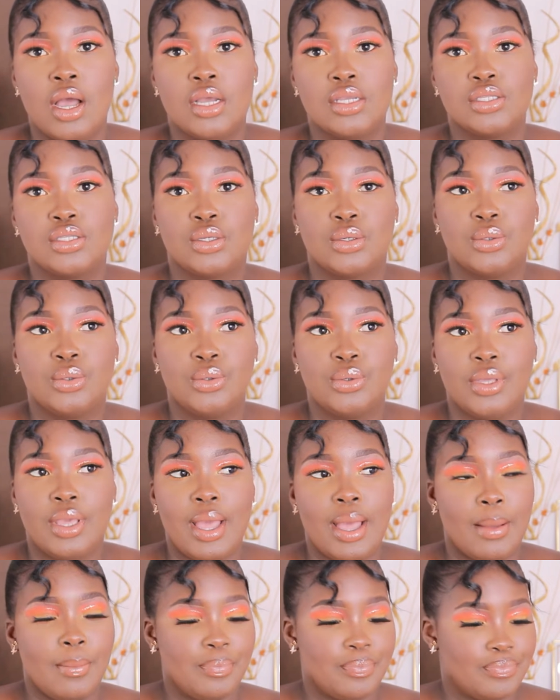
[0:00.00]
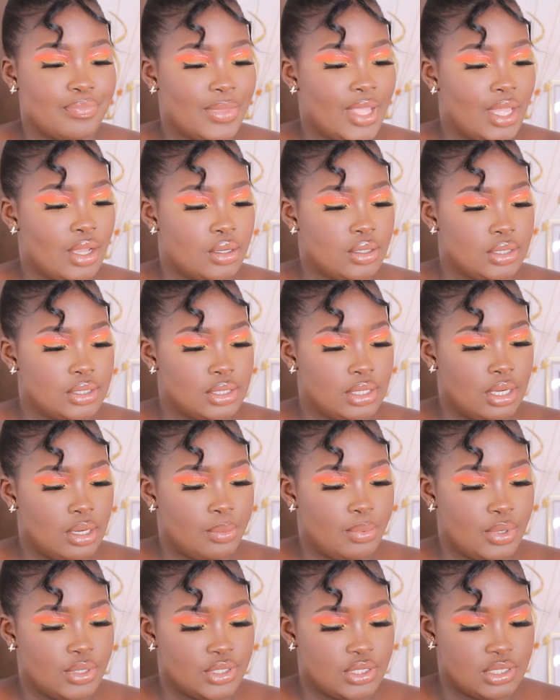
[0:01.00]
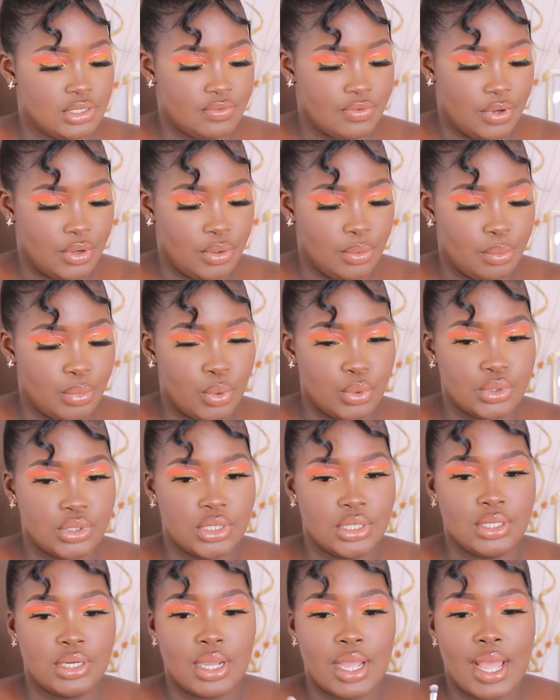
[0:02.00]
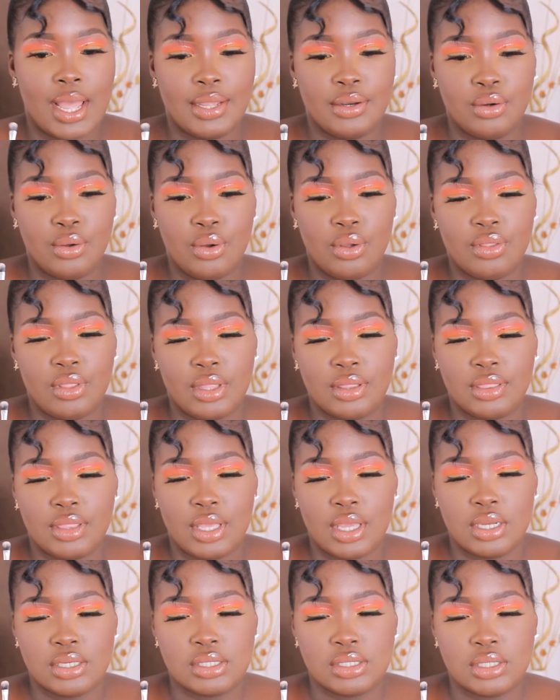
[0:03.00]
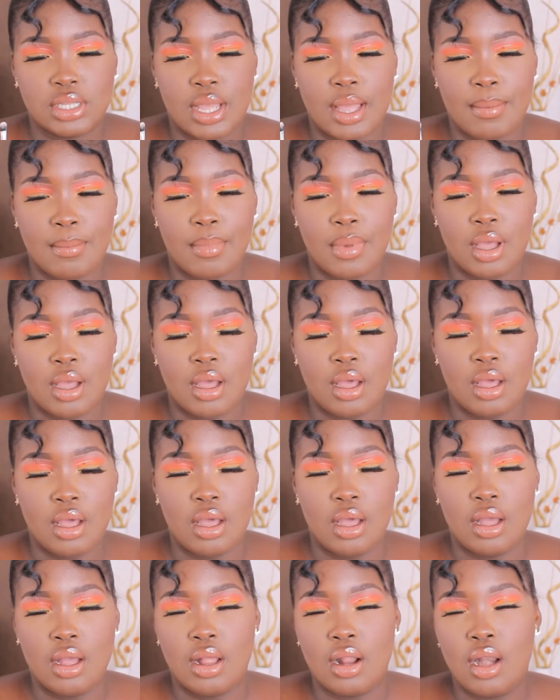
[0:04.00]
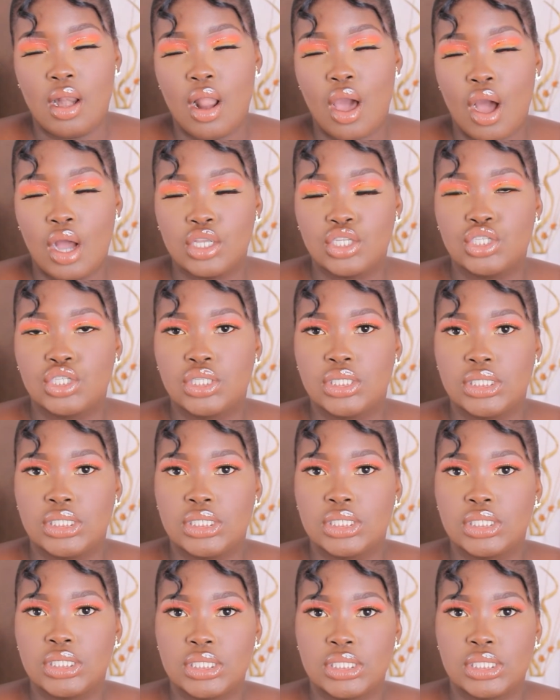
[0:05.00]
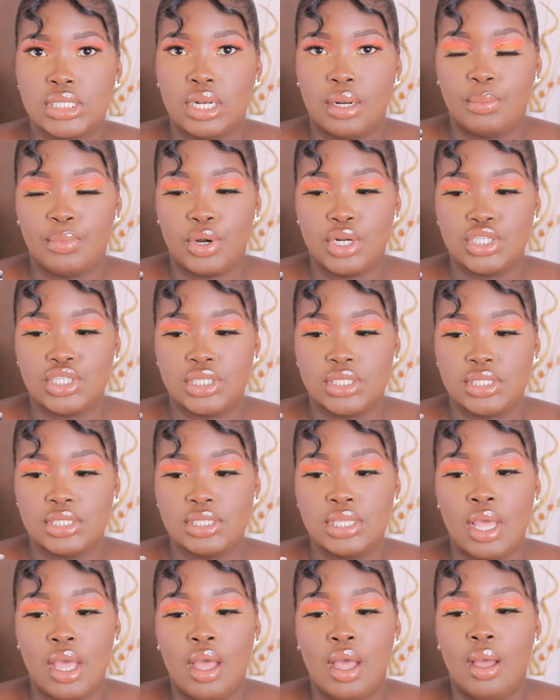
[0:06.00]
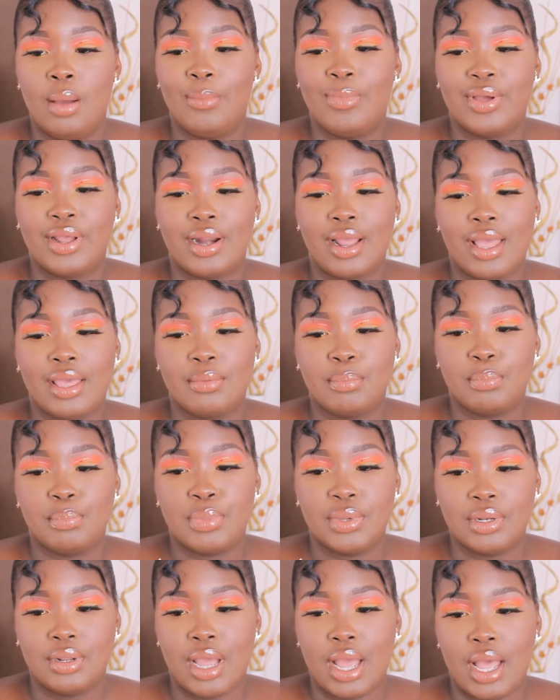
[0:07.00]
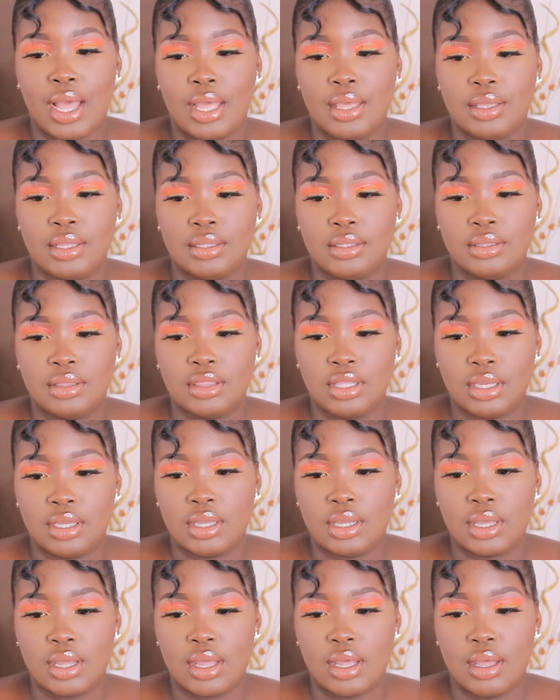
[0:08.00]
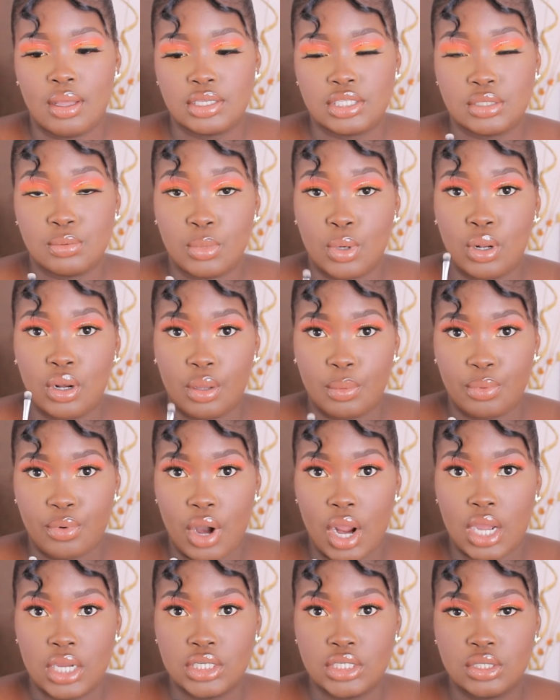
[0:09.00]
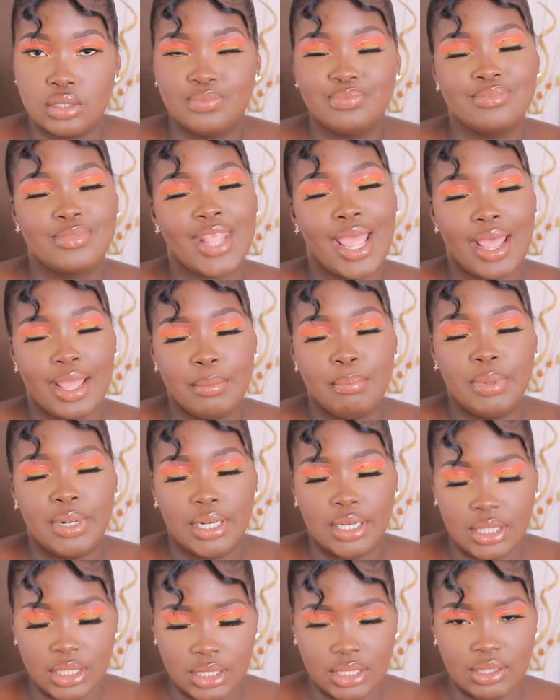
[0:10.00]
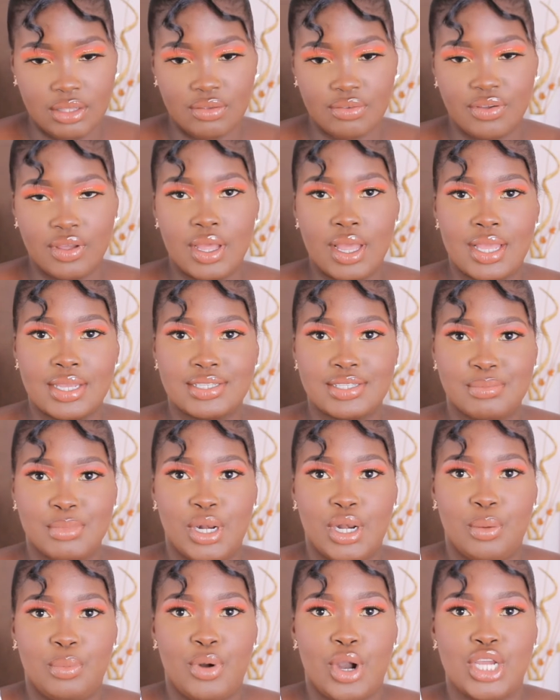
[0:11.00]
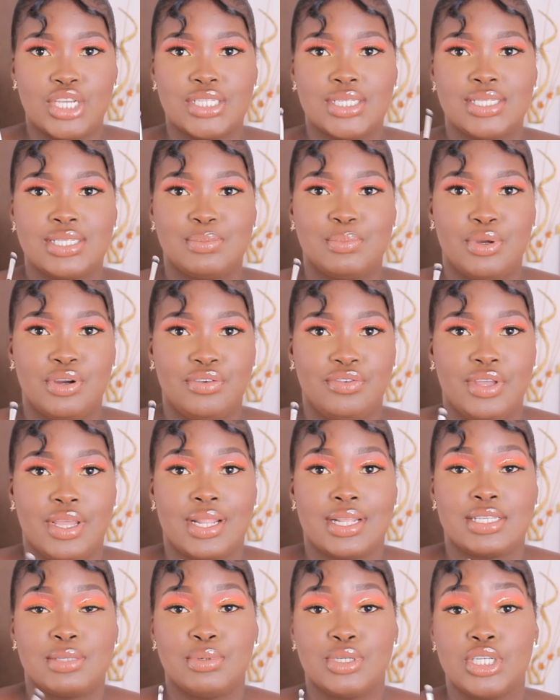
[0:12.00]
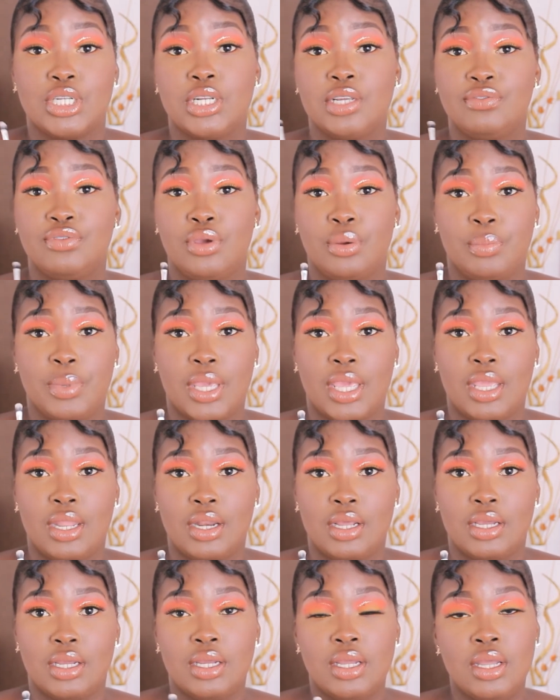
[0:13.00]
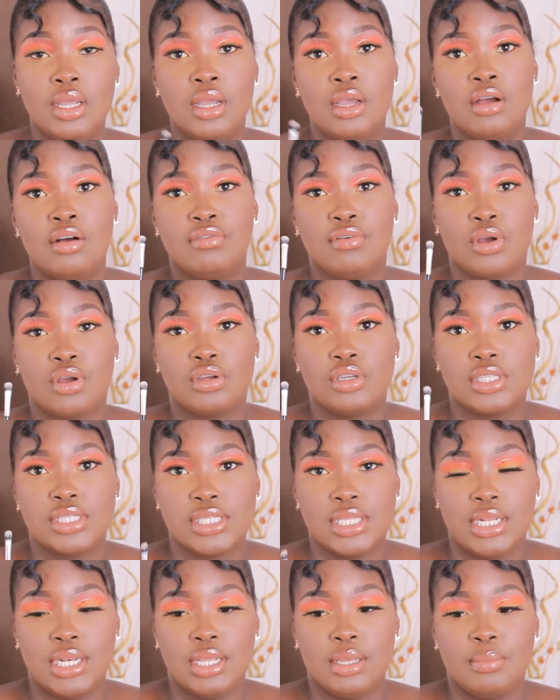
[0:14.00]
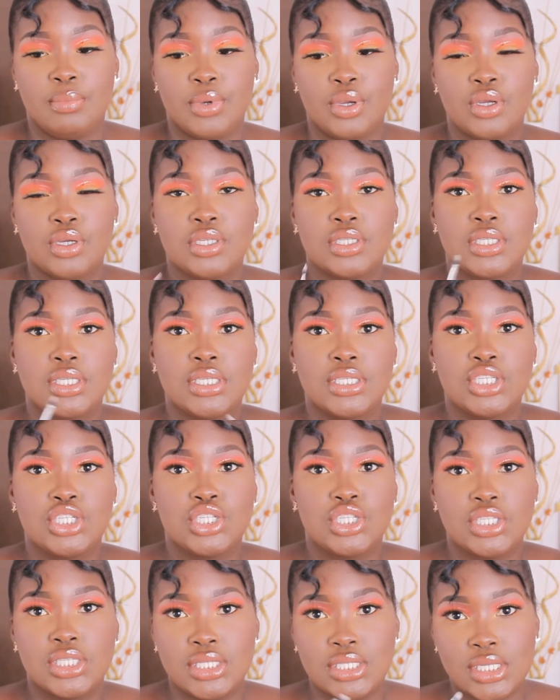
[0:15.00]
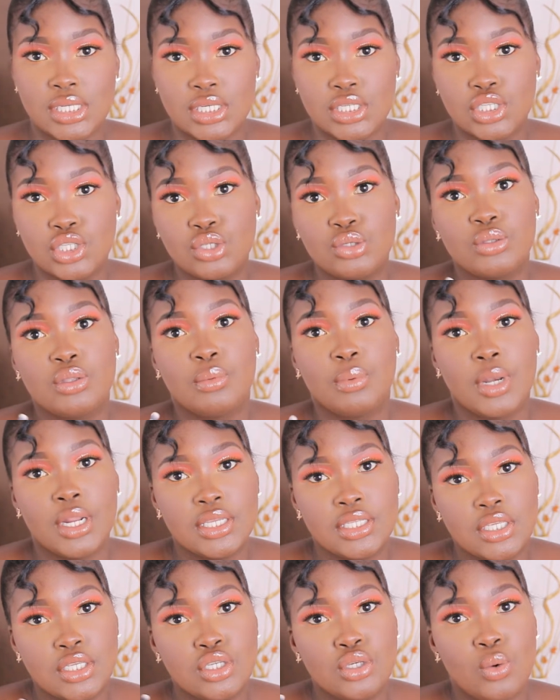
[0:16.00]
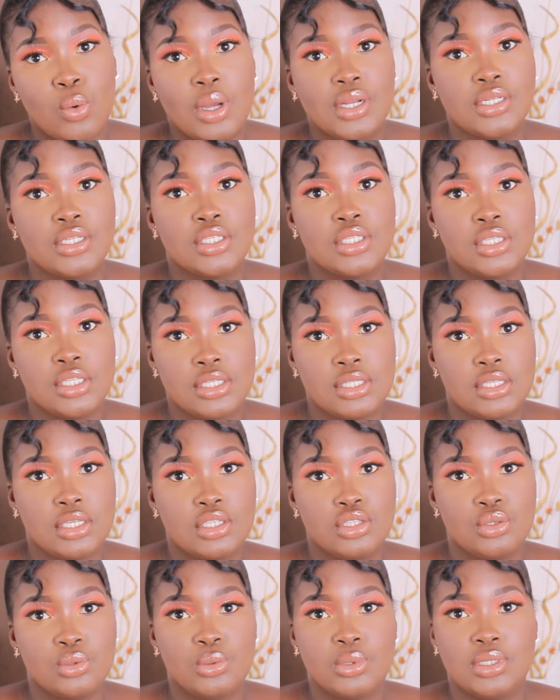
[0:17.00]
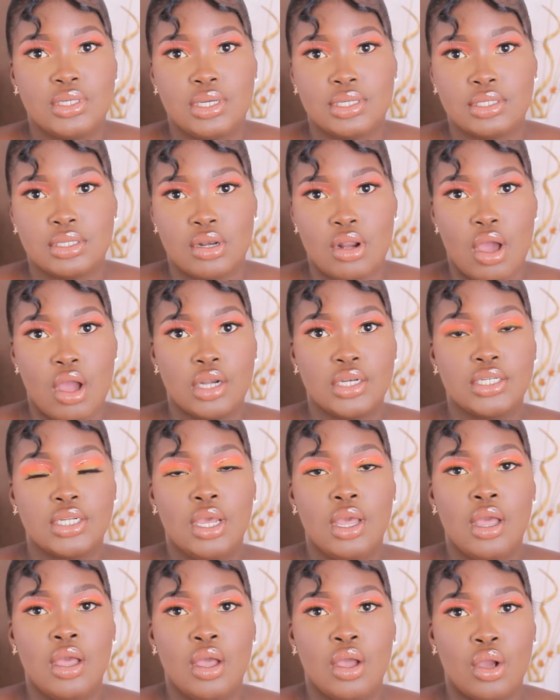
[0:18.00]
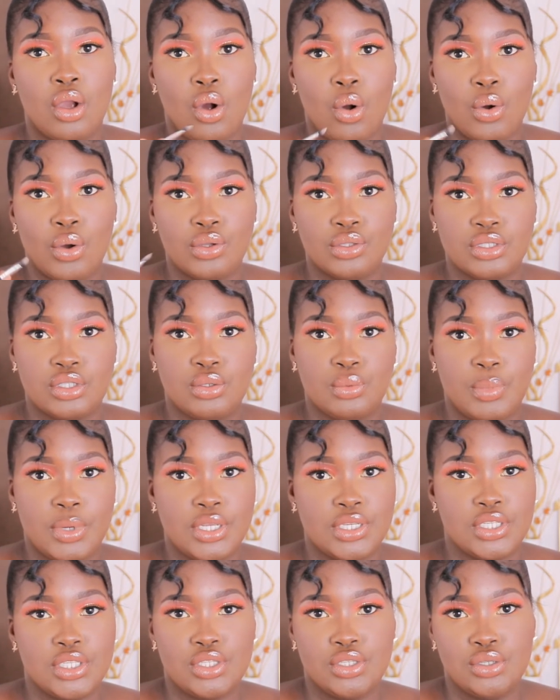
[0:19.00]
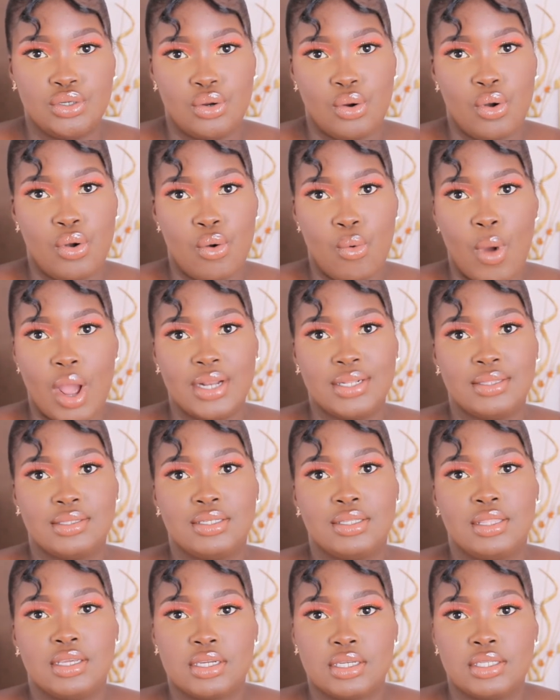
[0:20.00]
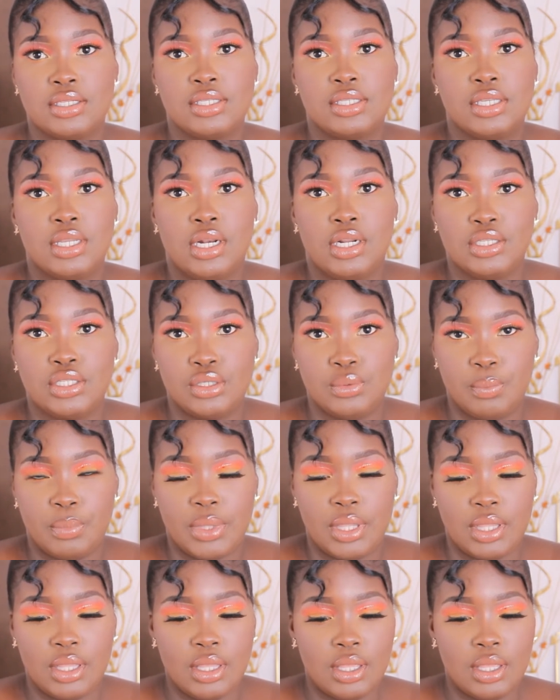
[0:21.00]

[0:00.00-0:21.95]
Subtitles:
So yeah, a concealer brush is very important. I know that there are some larger concealer brushes, but I think a smaller brush, I believe a smaller brush is perfect, especially if you're a beginner, for concealing, because it just sticks to the places you want it to stick to. It does not go on to places you don't want the concealer to be